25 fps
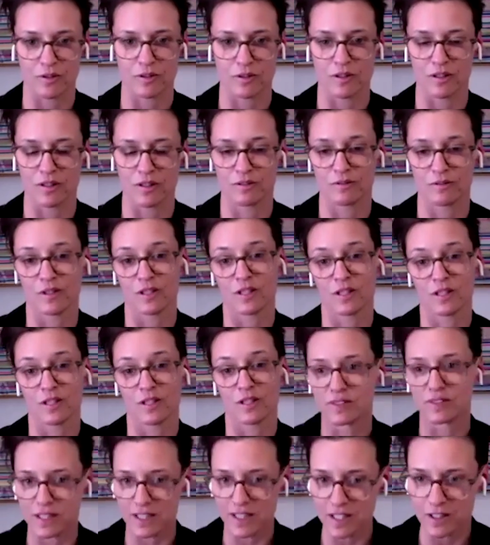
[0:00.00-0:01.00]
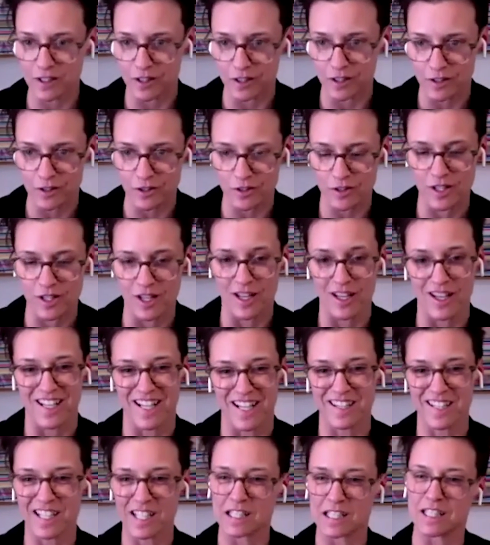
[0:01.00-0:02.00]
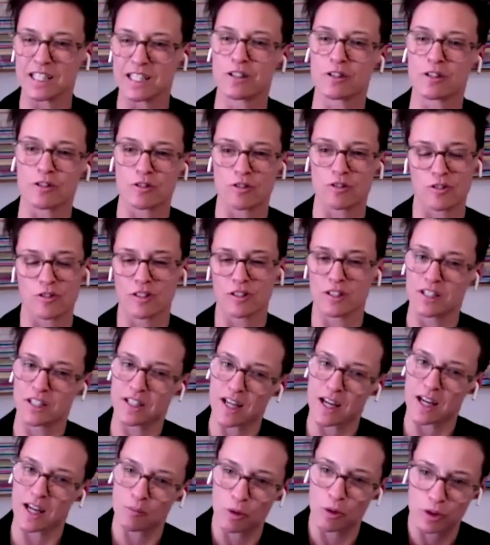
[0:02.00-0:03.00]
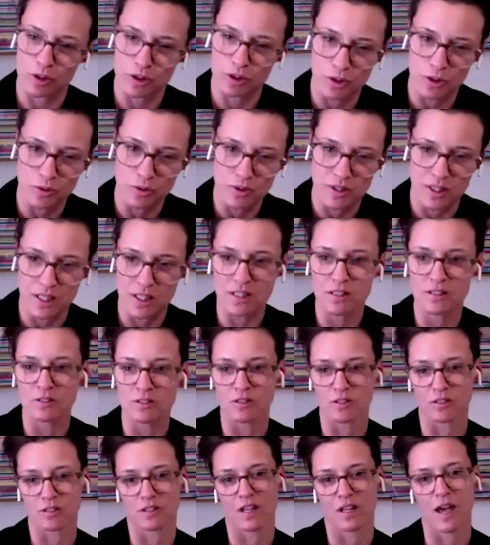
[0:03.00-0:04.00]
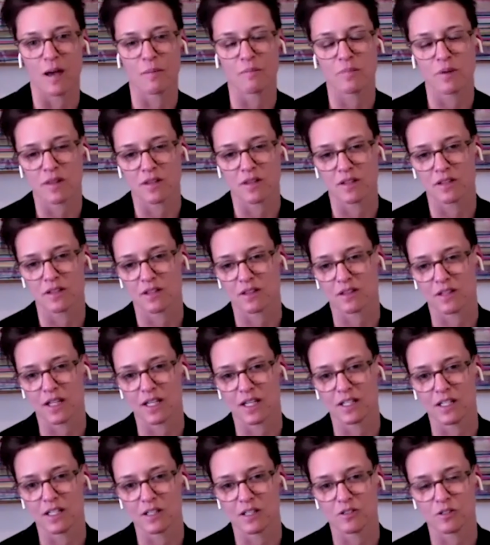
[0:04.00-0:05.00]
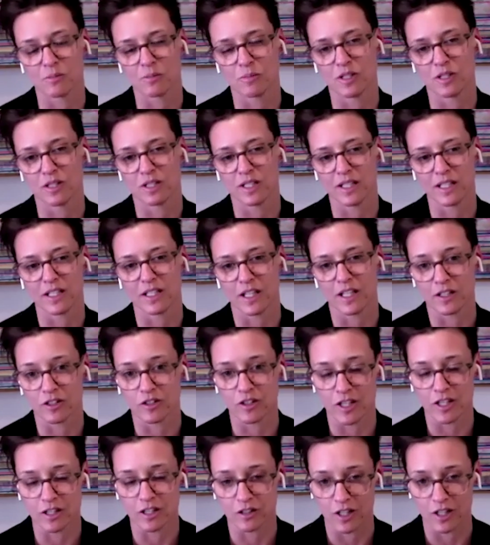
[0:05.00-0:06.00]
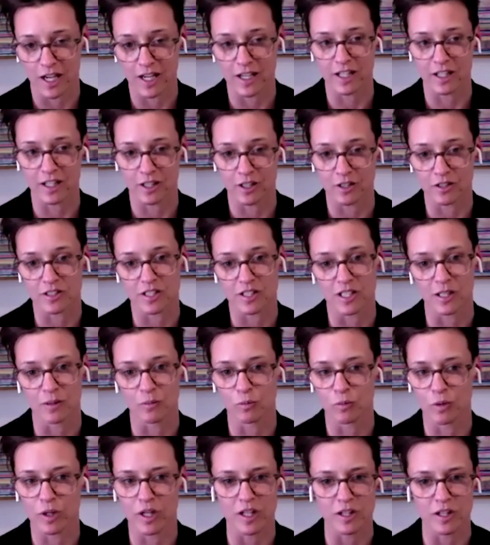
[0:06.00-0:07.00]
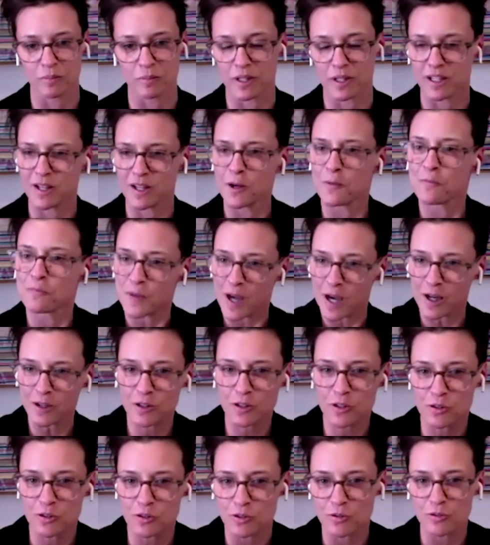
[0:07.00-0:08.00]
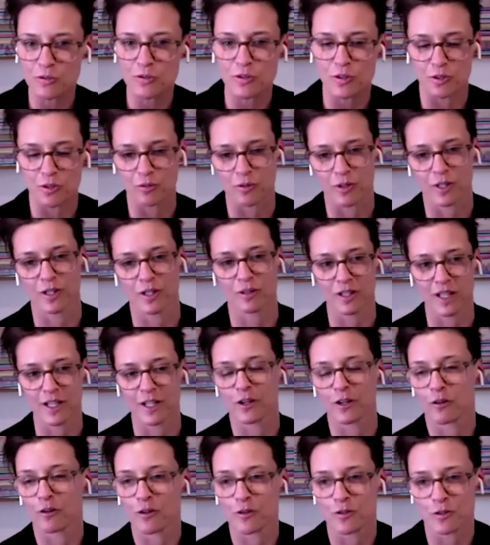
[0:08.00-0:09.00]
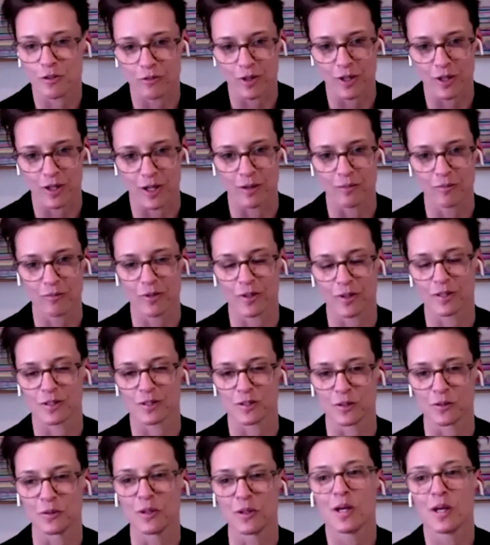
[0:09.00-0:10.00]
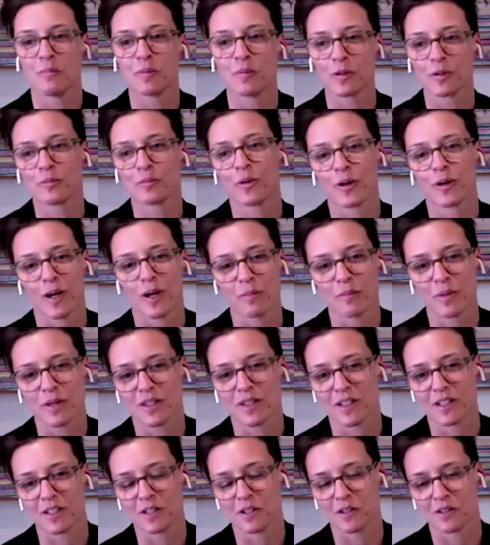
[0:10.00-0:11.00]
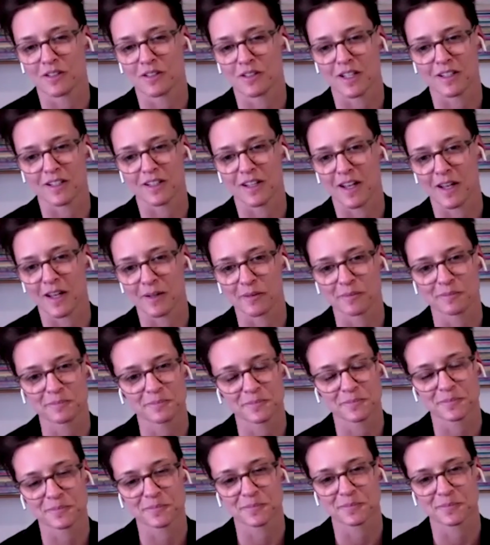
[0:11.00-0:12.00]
for a lot of leaders, and I think leaders are starting to get more tuned into the empathy that they need to be leading and guiding their team with. But how do you use a credo like courage over comfort to build more empathy in your day to day?